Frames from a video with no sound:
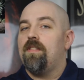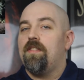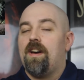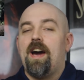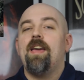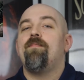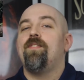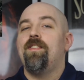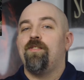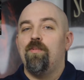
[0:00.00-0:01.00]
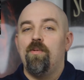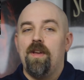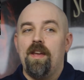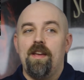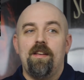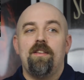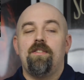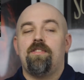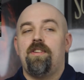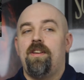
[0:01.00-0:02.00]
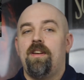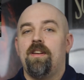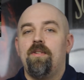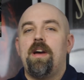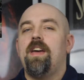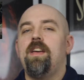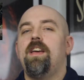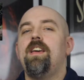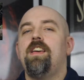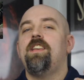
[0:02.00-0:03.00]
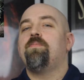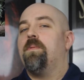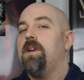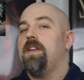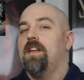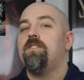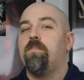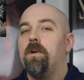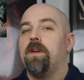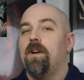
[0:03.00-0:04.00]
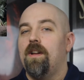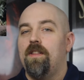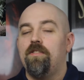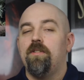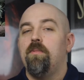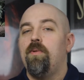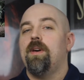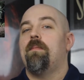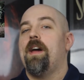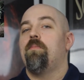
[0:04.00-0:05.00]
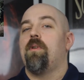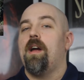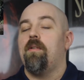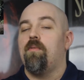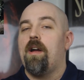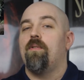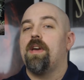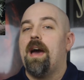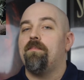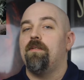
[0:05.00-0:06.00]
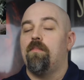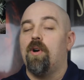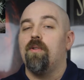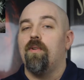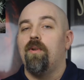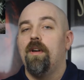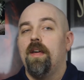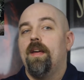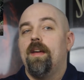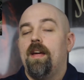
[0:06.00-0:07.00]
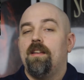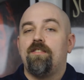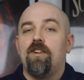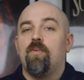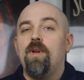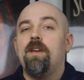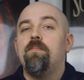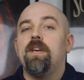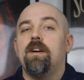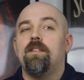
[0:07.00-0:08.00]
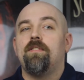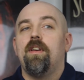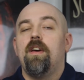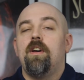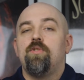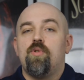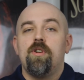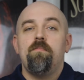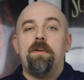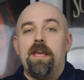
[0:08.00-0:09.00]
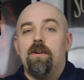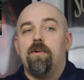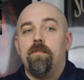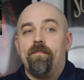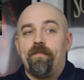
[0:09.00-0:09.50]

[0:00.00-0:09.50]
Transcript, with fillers: the hype for this movie is it's pretty it's pretty good. This is a movie that might rival Captain Marvel in its third week because Jordan Peele